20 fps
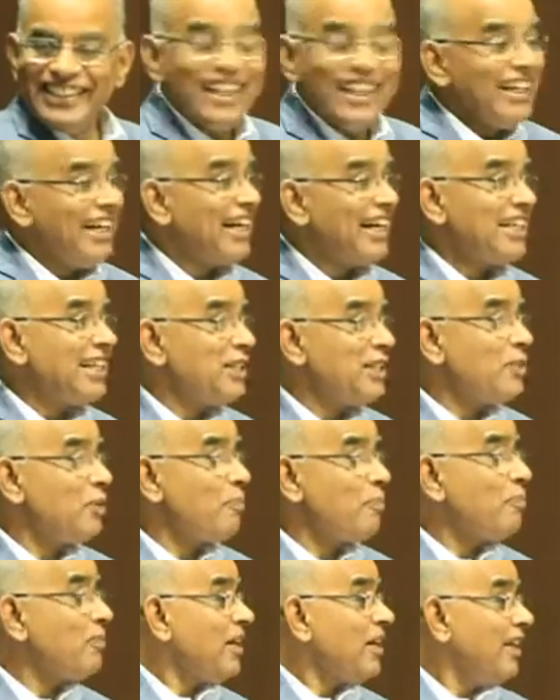Let us
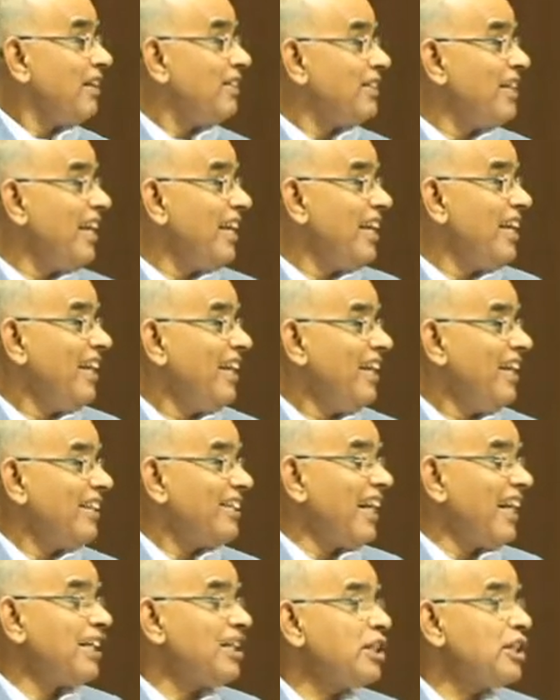assume. See,
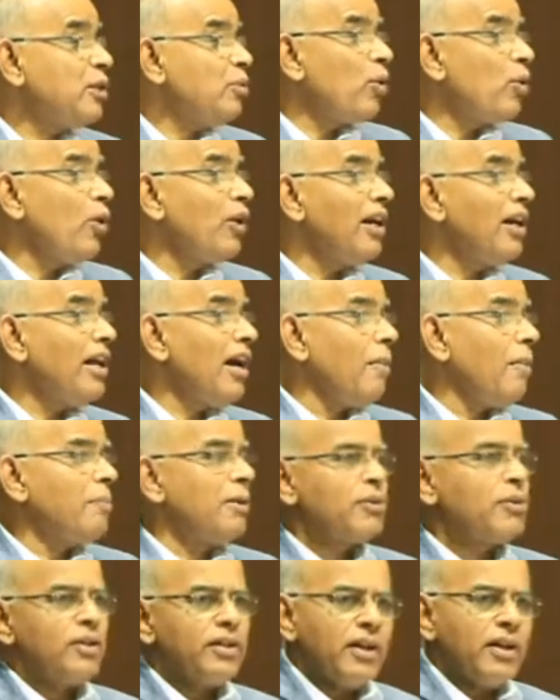that is the only
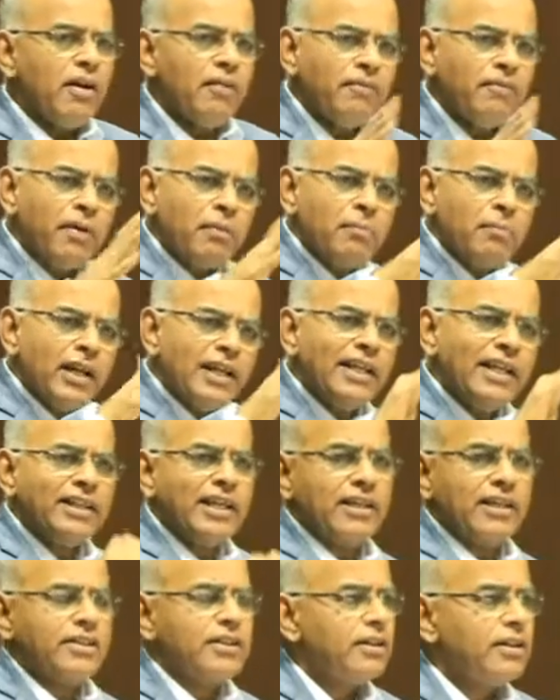opportunity for many
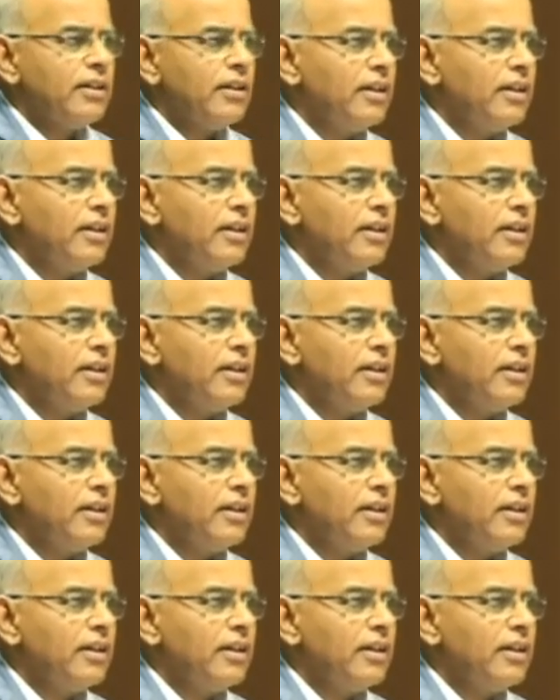things.